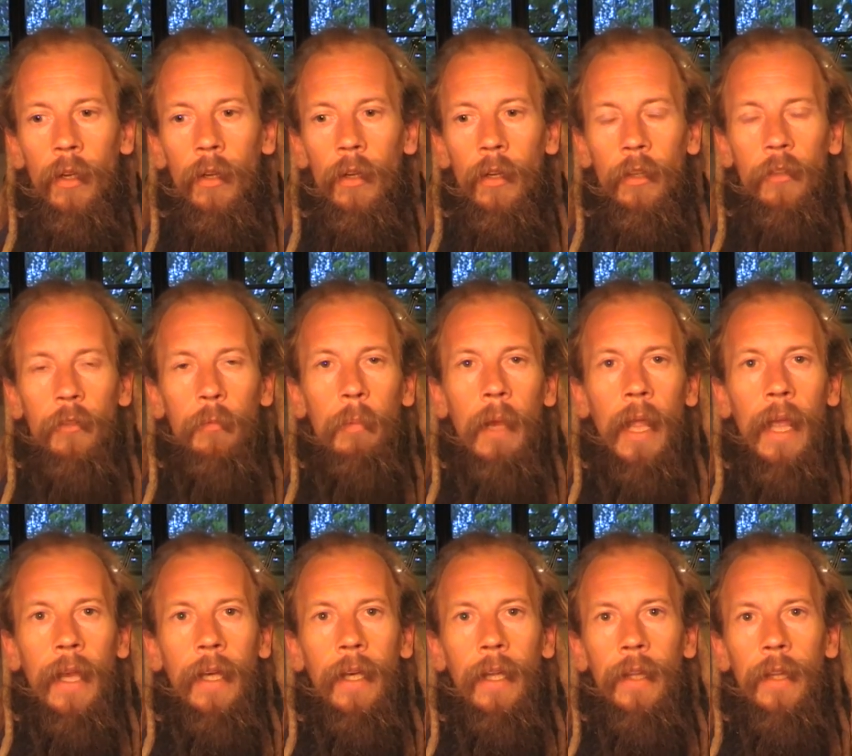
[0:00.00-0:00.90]

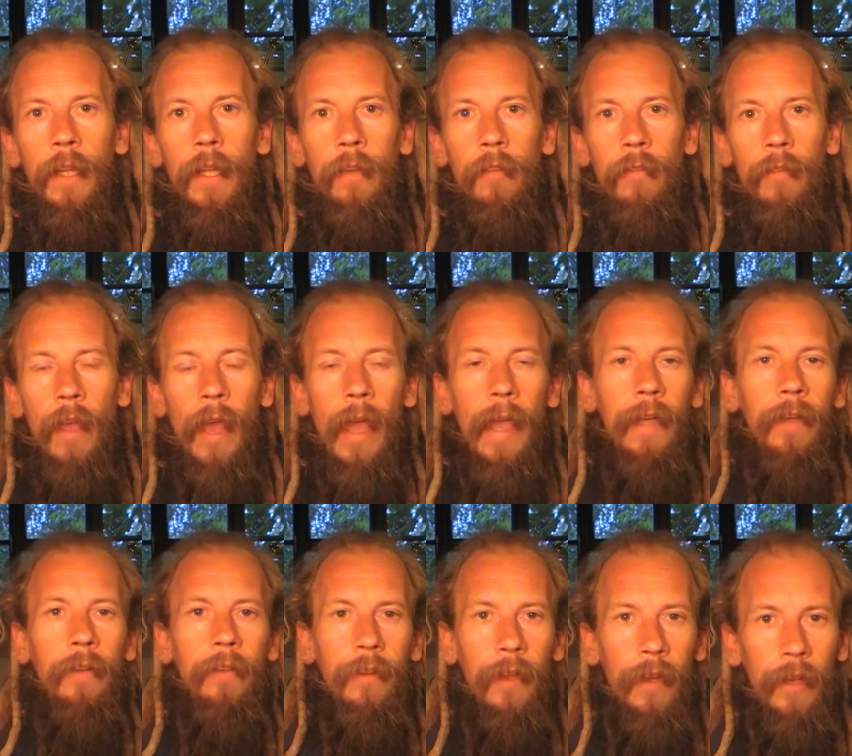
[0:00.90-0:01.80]
explaining this
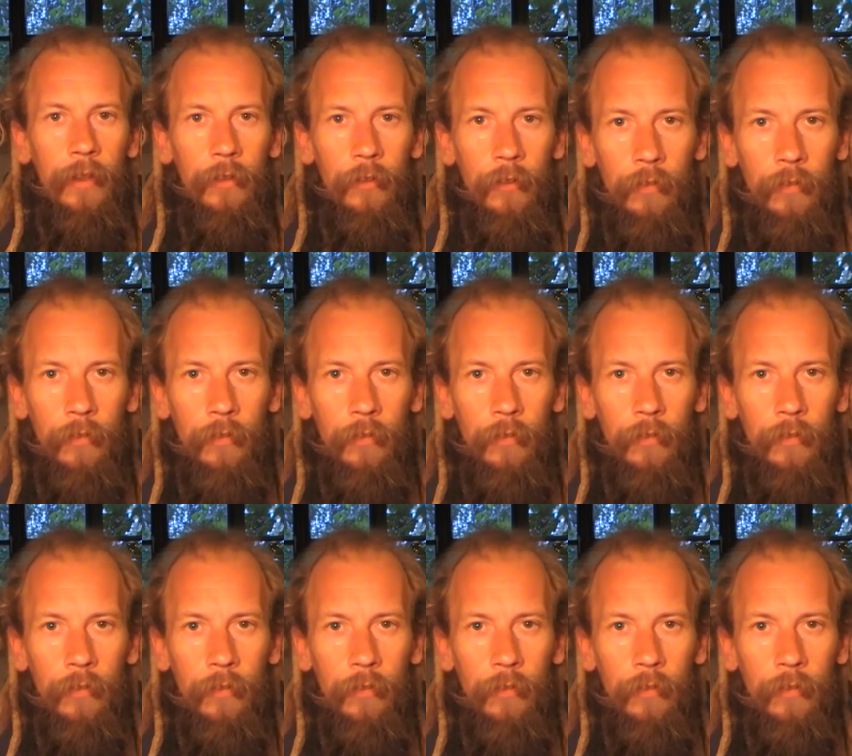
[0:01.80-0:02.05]
8 days